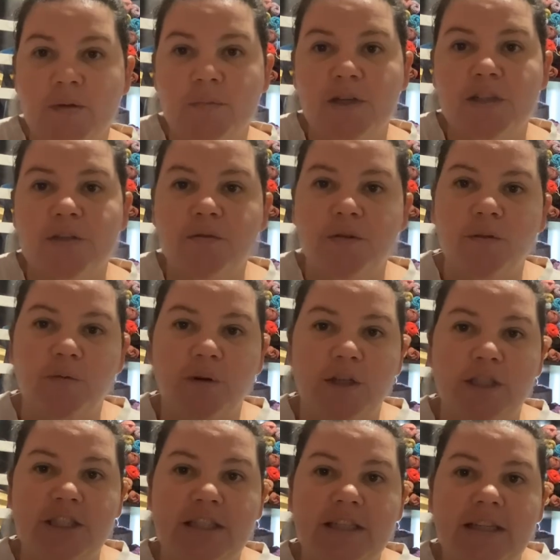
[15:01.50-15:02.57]
much for
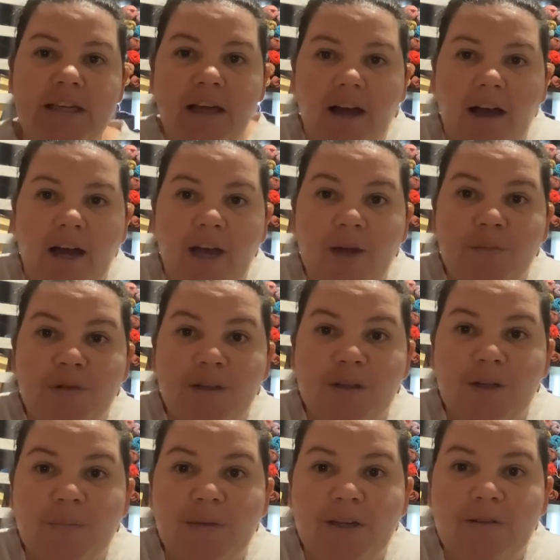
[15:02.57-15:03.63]
watching. I hope you're
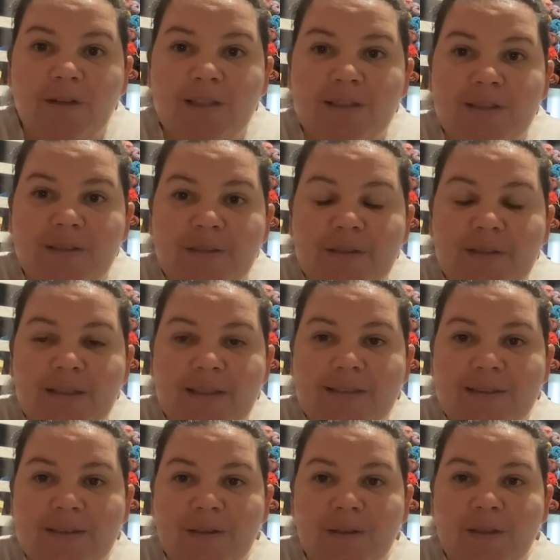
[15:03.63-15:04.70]
going to make one too. They're
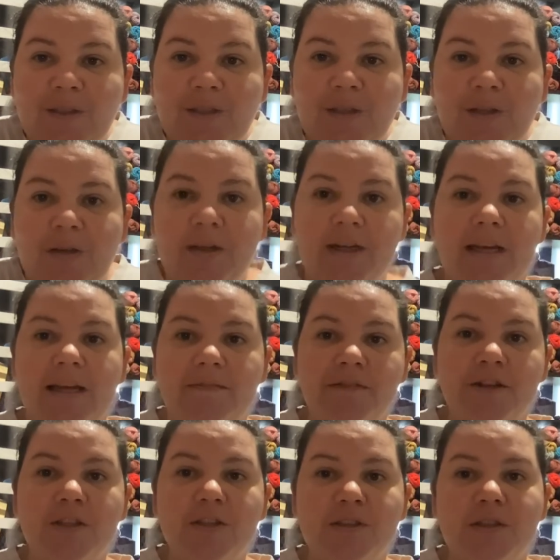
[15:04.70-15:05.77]
so cute. If
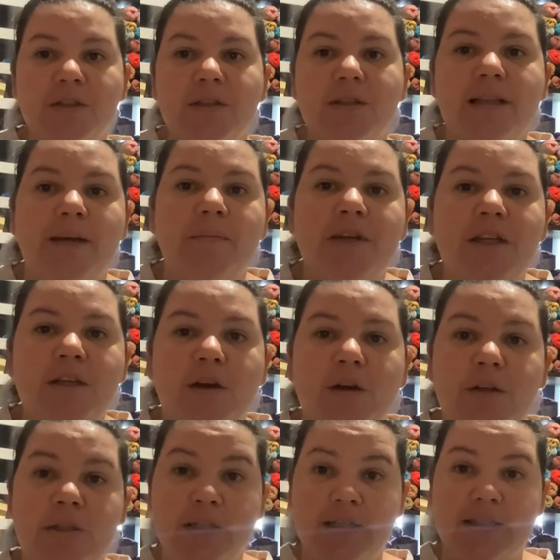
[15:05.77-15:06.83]
you do, let me know.
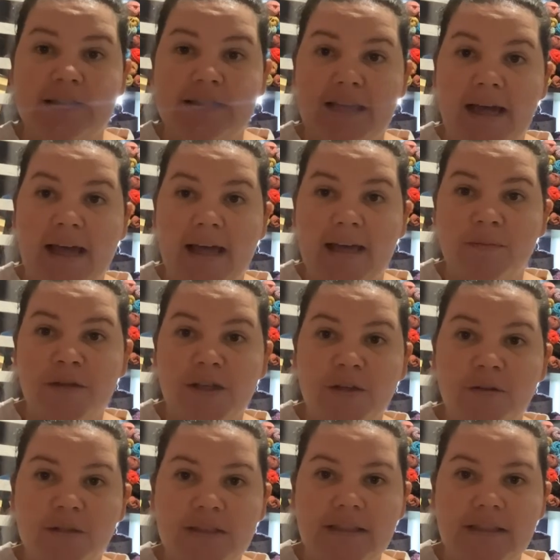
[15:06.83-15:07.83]
You can tag me on